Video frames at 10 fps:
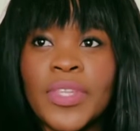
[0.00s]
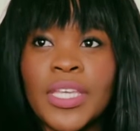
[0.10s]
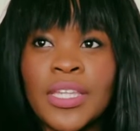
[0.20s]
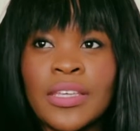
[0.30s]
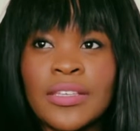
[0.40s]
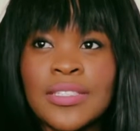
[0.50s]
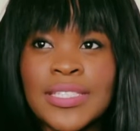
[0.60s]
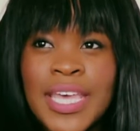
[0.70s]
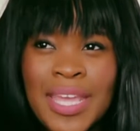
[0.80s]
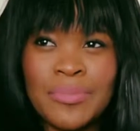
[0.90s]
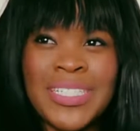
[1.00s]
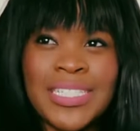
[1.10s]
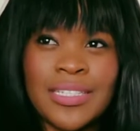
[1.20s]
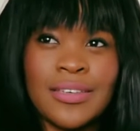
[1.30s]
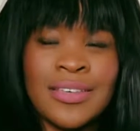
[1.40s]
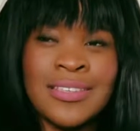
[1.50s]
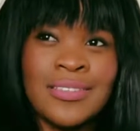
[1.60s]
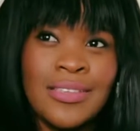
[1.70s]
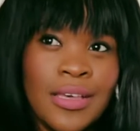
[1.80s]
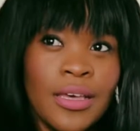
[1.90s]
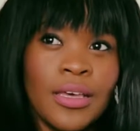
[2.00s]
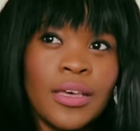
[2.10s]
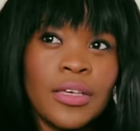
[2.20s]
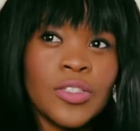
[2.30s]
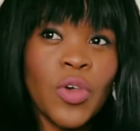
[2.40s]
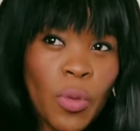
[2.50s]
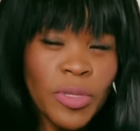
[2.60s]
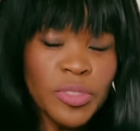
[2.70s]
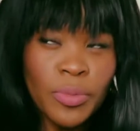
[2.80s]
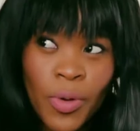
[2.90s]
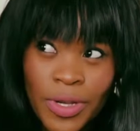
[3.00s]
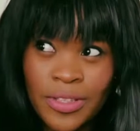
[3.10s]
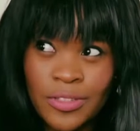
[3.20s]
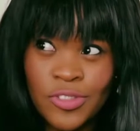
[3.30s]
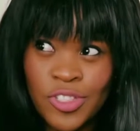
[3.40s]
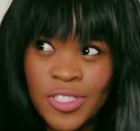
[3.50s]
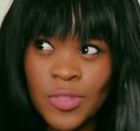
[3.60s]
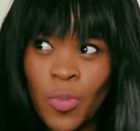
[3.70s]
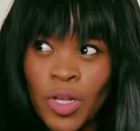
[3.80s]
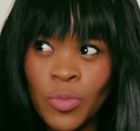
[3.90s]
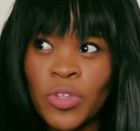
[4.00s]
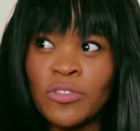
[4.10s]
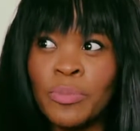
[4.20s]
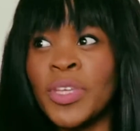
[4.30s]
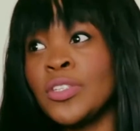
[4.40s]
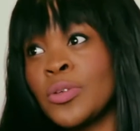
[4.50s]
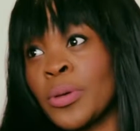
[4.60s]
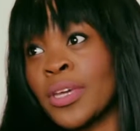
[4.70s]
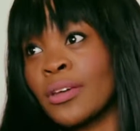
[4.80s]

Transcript: I think entertainment is so much more than just what we've been doing,